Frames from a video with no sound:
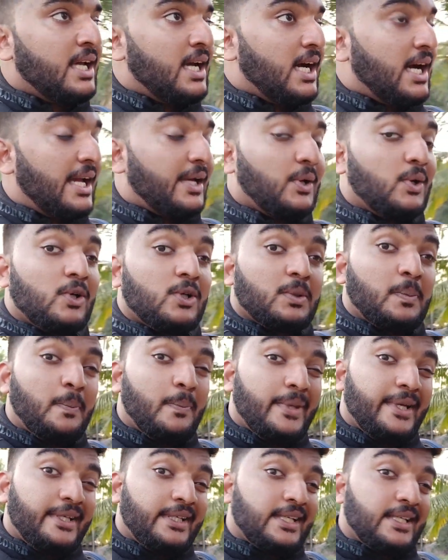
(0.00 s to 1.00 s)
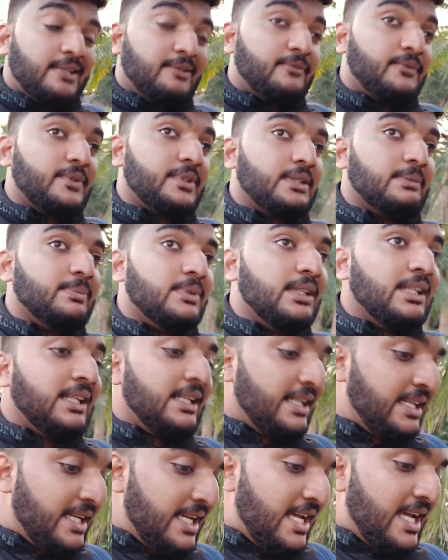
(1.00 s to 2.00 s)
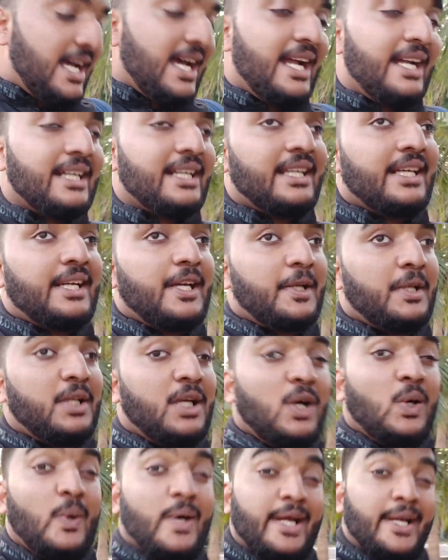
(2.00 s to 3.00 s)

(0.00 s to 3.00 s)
i got bit comfortable and right now